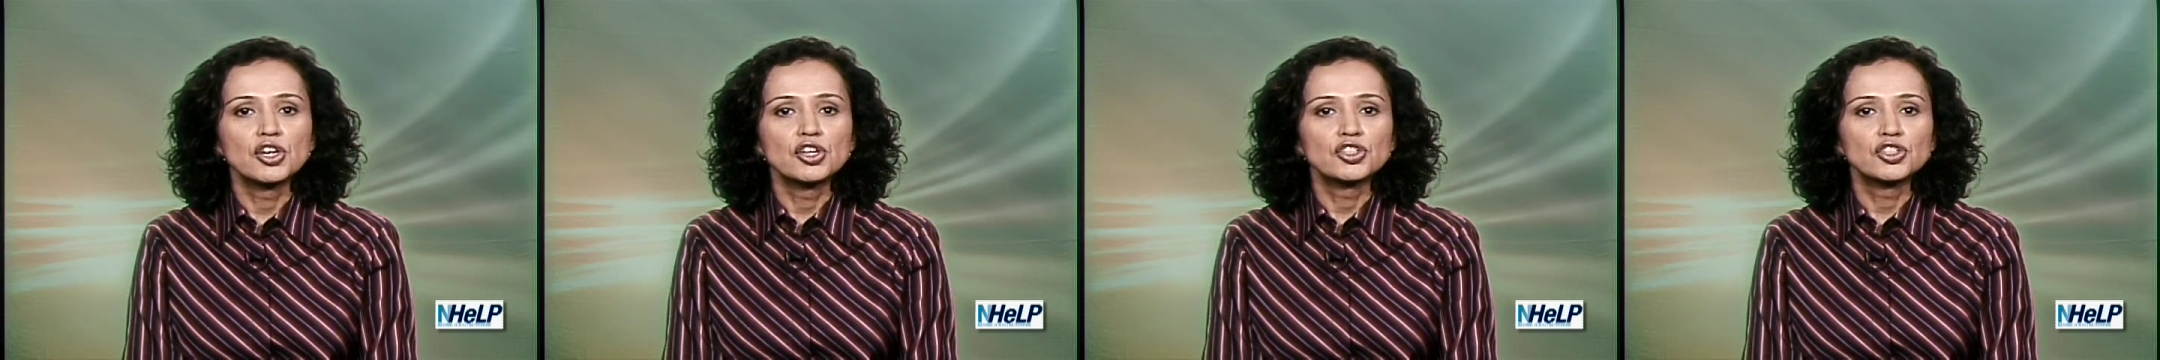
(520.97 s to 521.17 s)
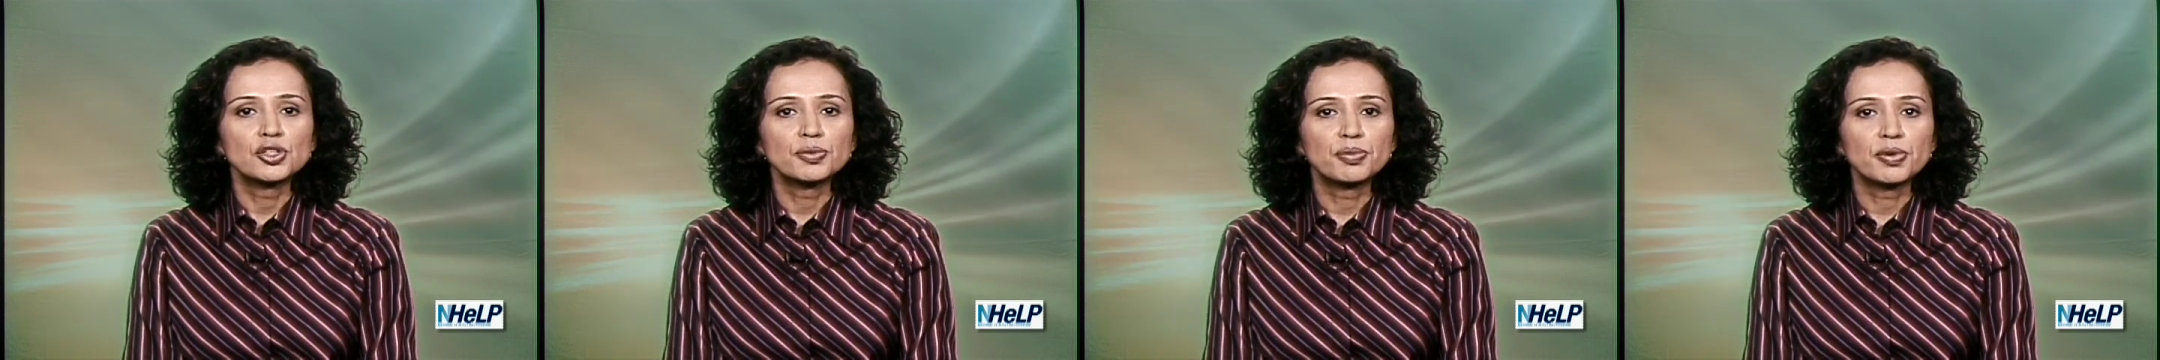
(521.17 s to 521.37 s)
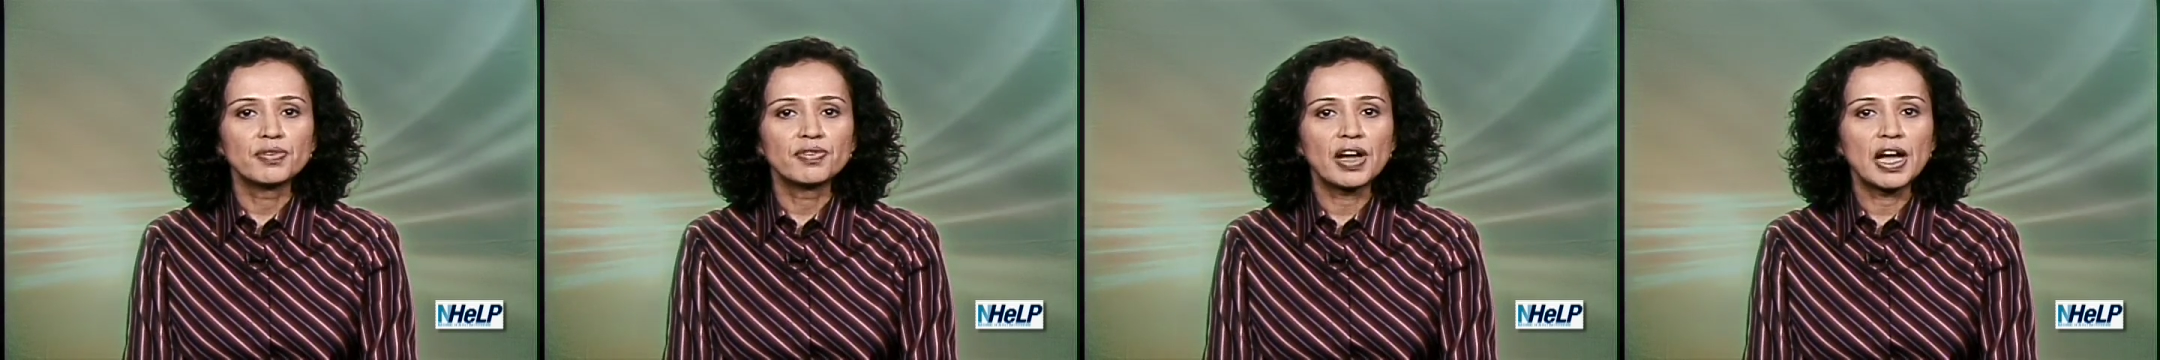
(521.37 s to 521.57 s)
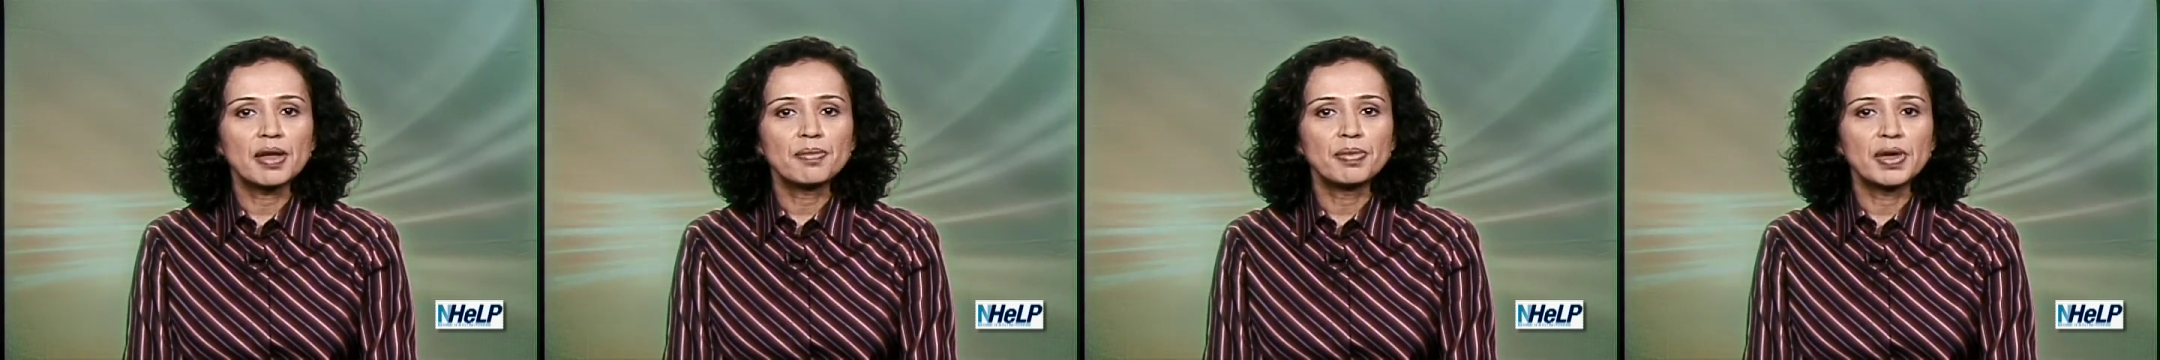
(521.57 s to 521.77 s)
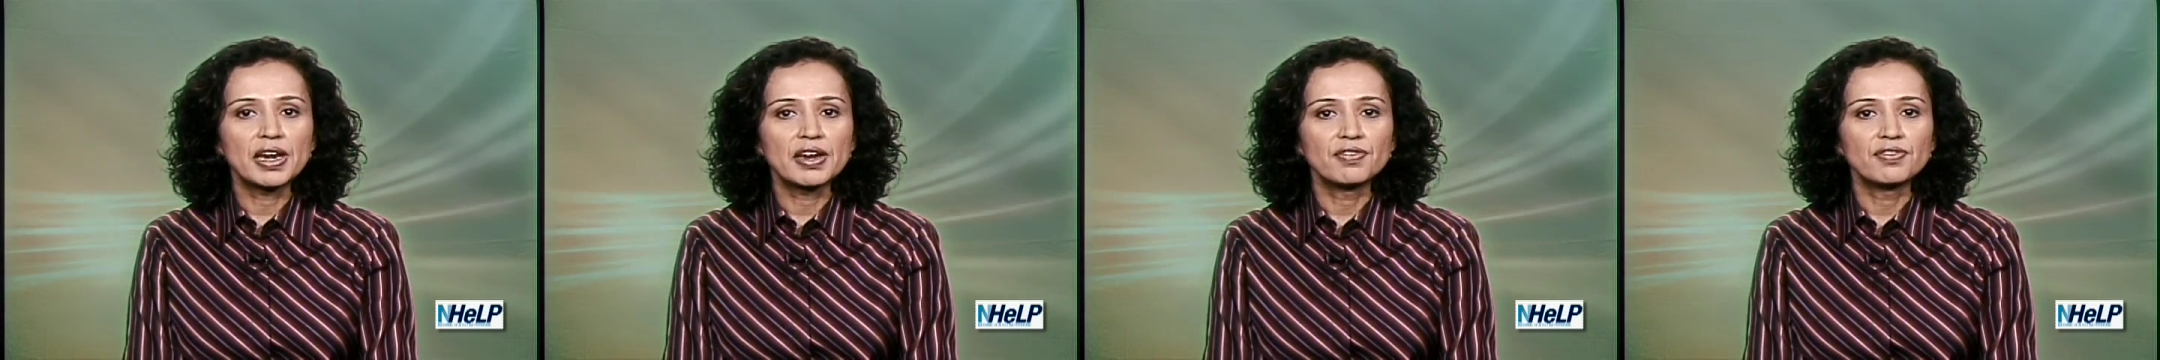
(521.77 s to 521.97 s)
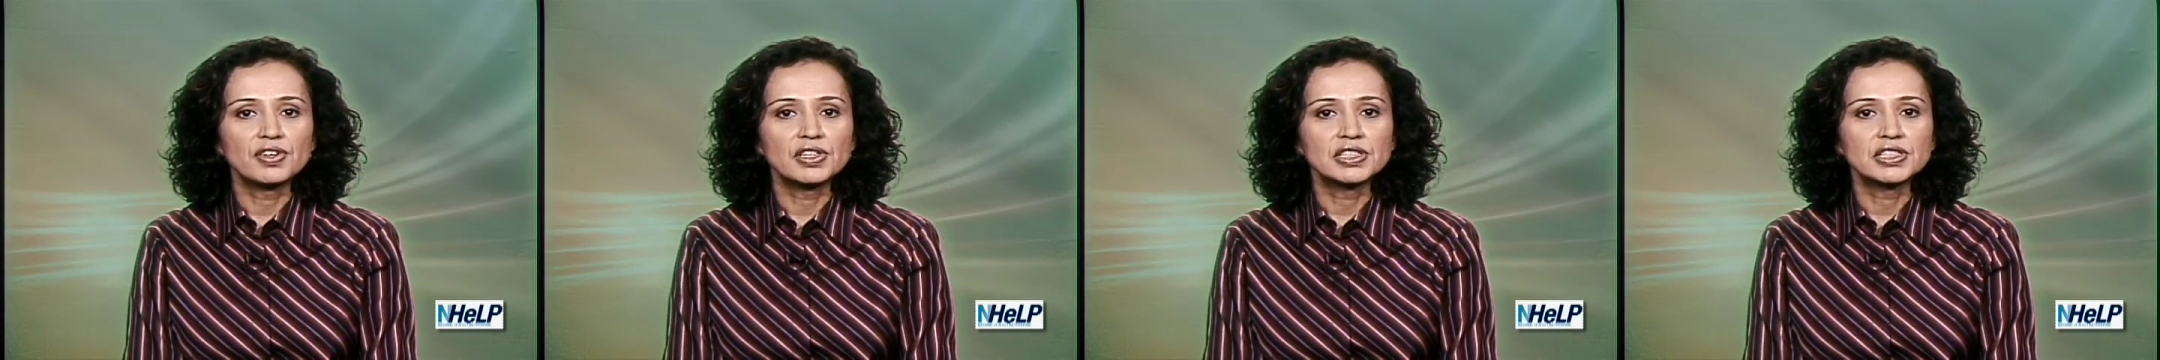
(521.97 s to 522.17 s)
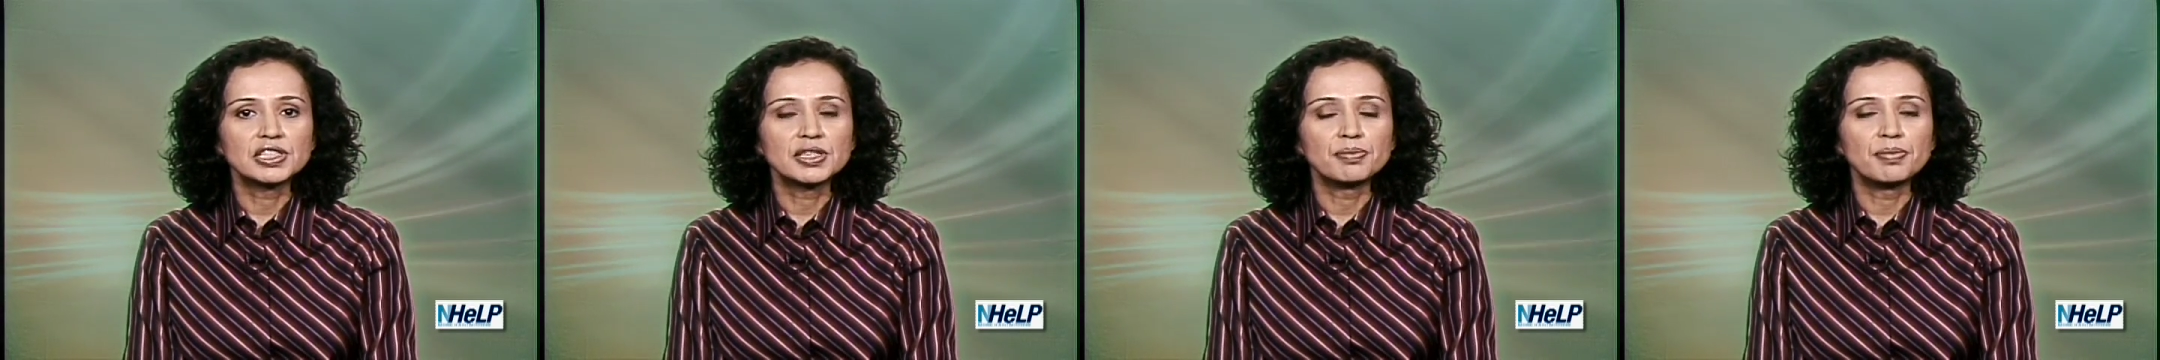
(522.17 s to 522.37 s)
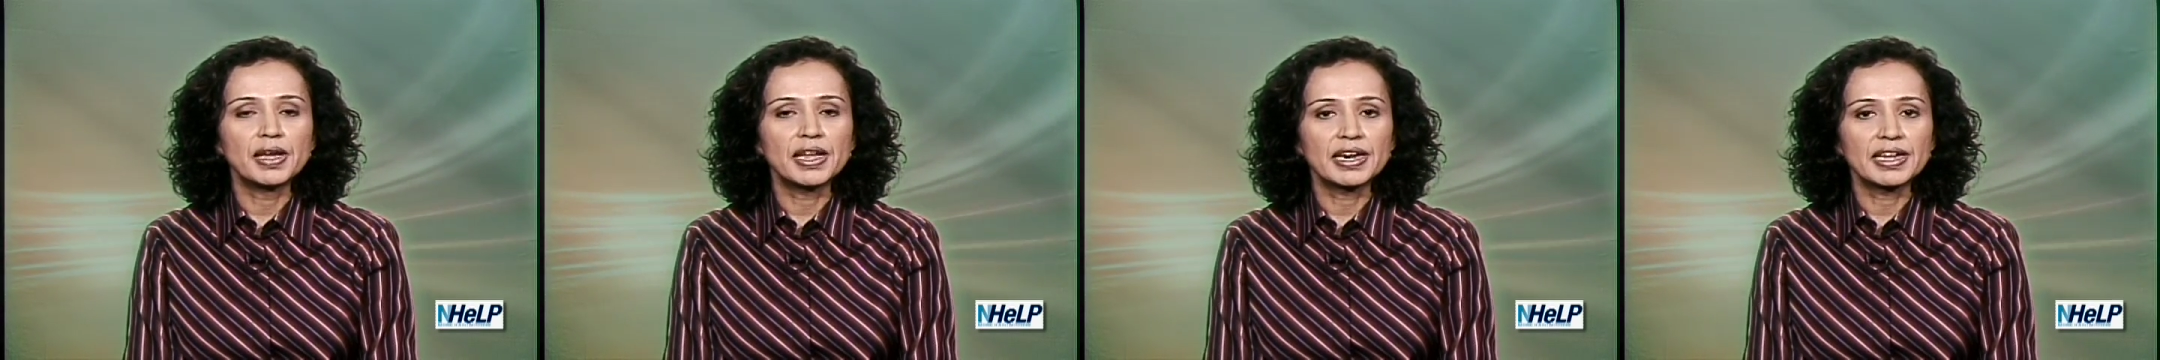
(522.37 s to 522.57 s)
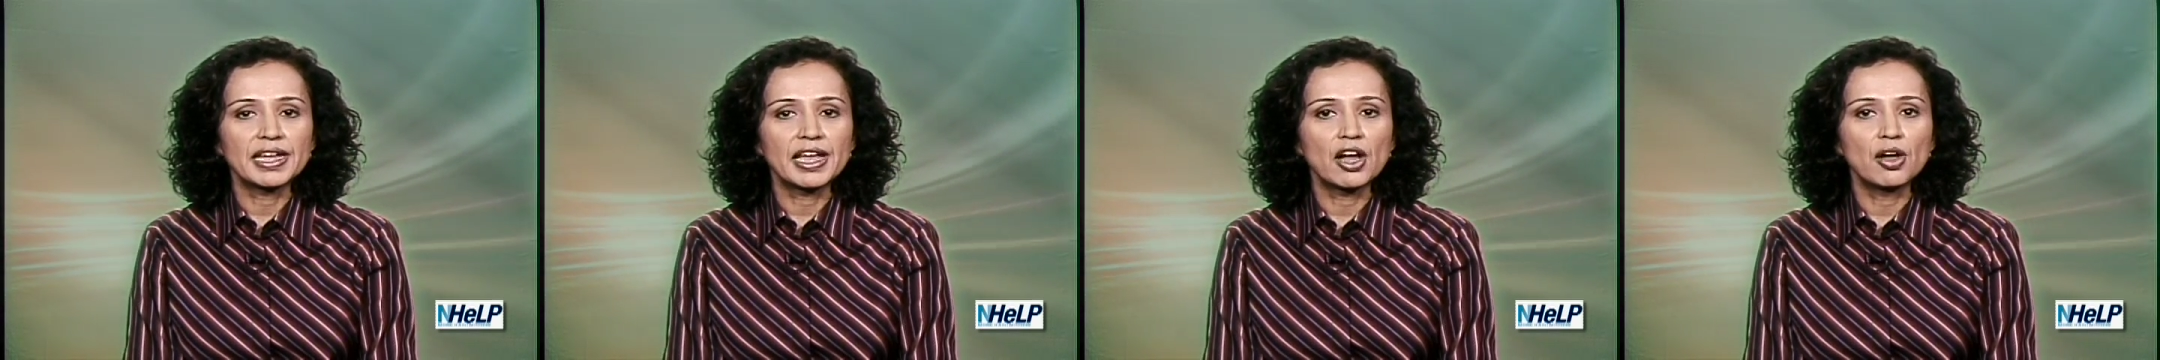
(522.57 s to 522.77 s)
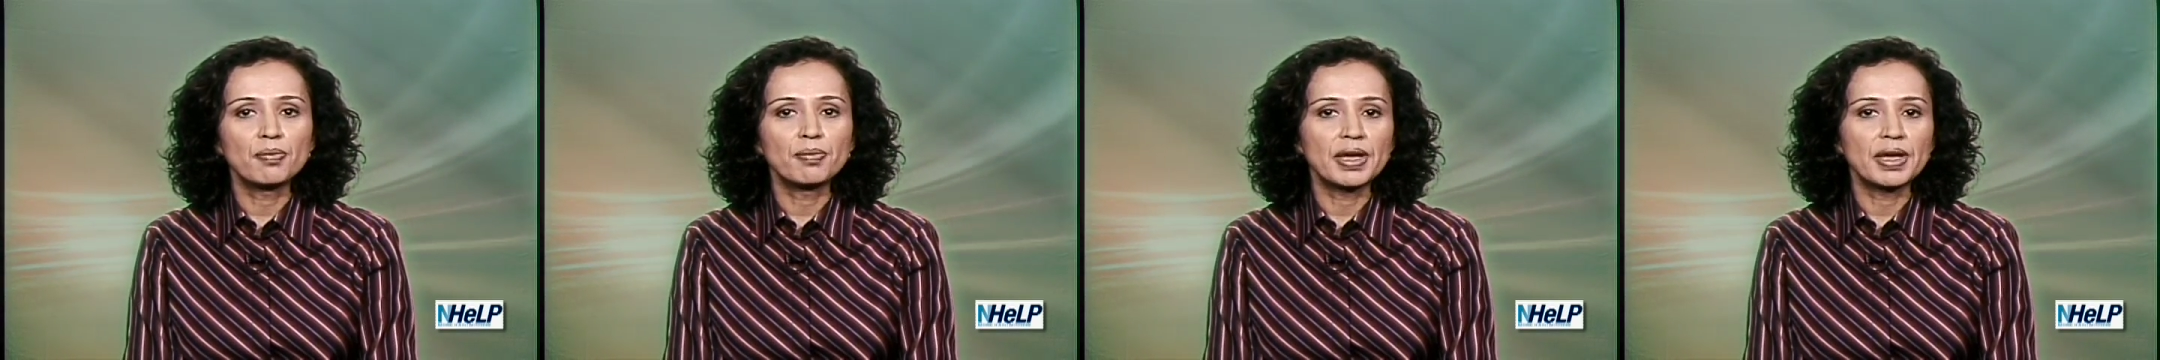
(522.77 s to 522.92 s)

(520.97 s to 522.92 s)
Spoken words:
should provide benefits to Medi-Cal